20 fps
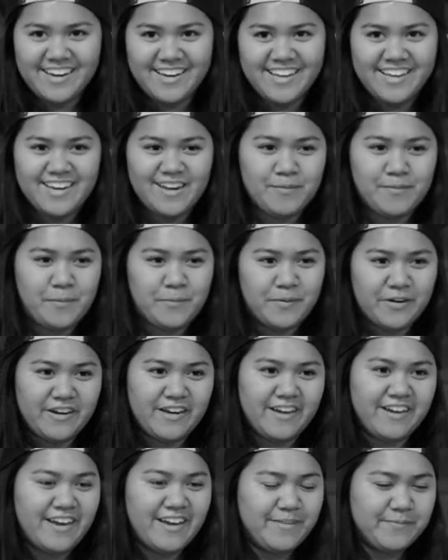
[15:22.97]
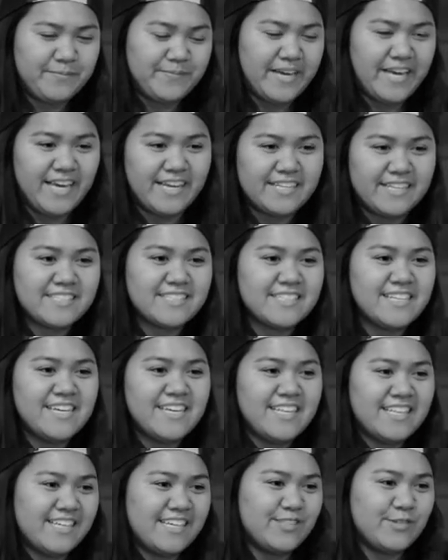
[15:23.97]
And I remember my ex
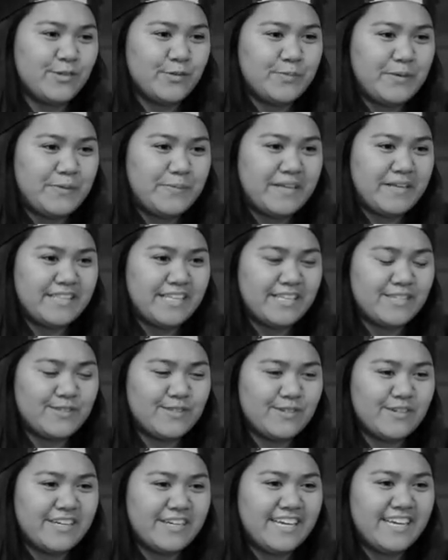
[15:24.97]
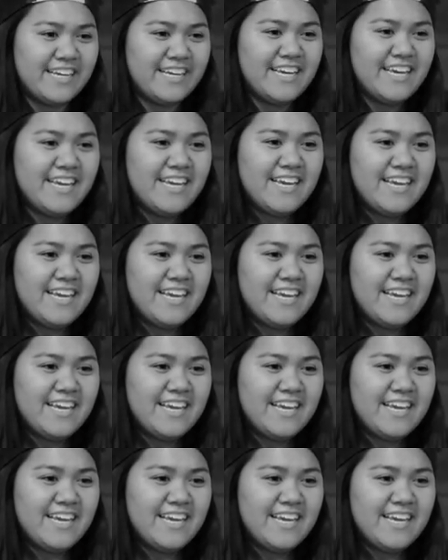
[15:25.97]
like told me about that story.